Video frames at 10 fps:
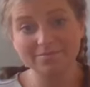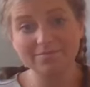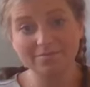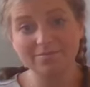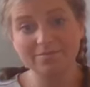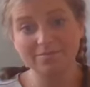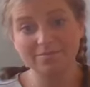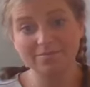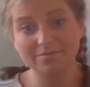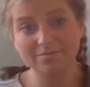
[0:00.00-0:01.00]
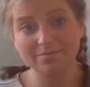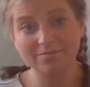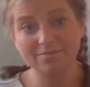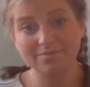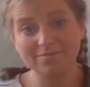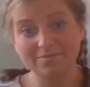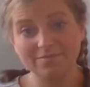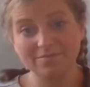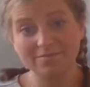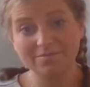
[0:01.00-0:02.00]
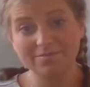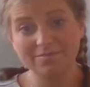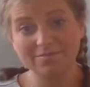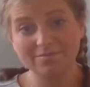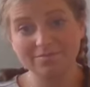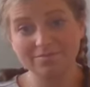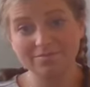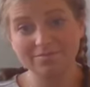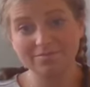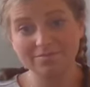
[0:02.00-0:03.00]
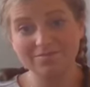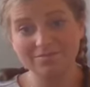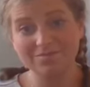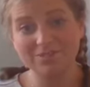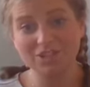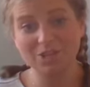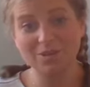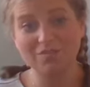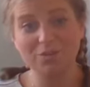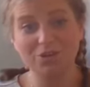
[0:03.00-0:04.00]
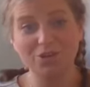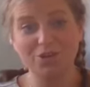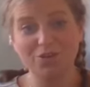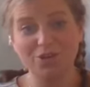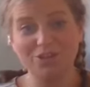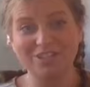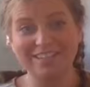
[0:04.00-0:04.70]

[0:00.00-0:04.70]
and uh, yeah, have a lockdown sure. Uh, festival.